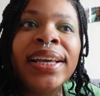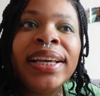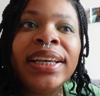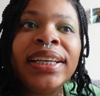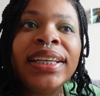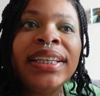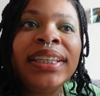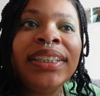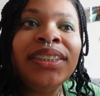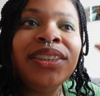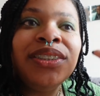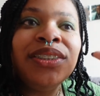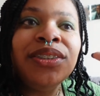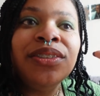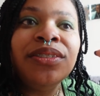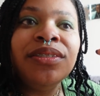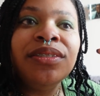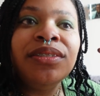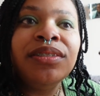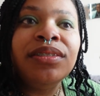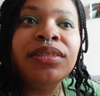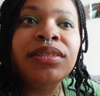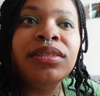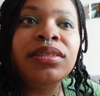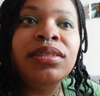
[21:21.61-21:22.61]
and
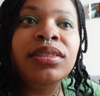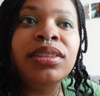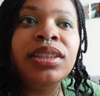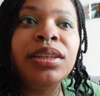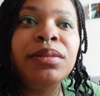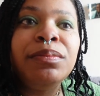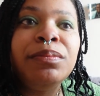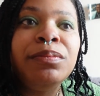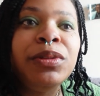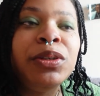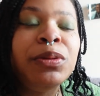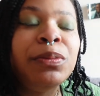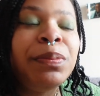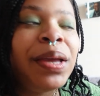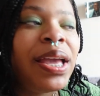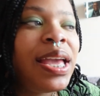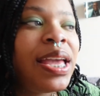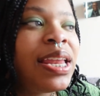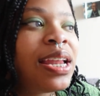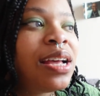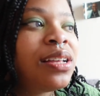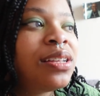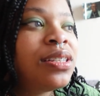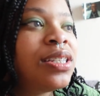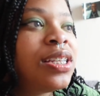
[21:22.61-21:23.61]
you the you pan
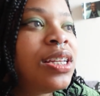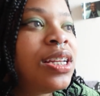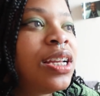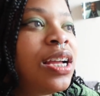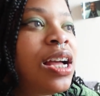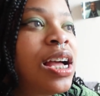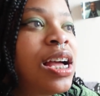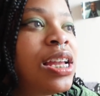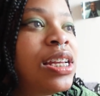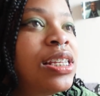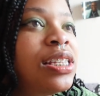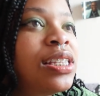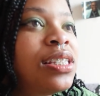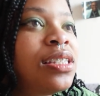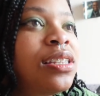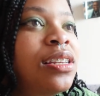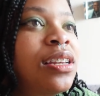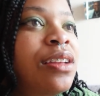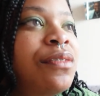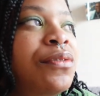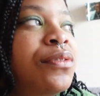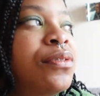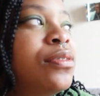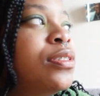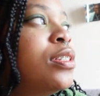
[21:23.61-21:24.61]
out to the audience and
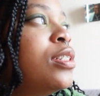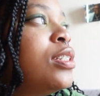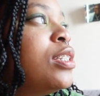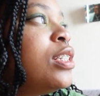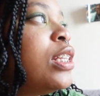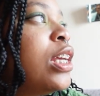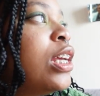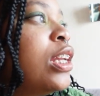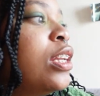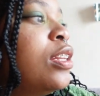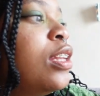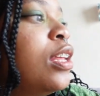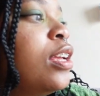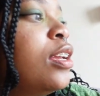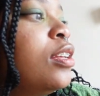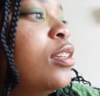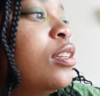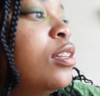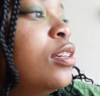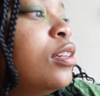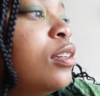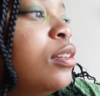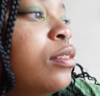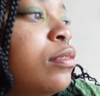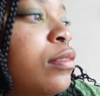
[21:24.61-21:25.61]
everyone's just kind of like
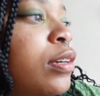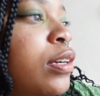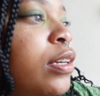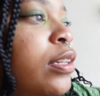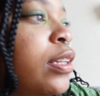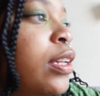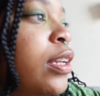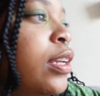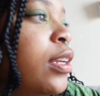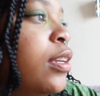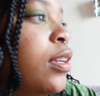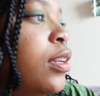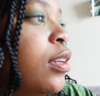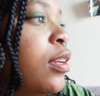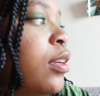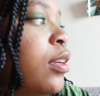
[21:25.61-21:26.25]
looking around like,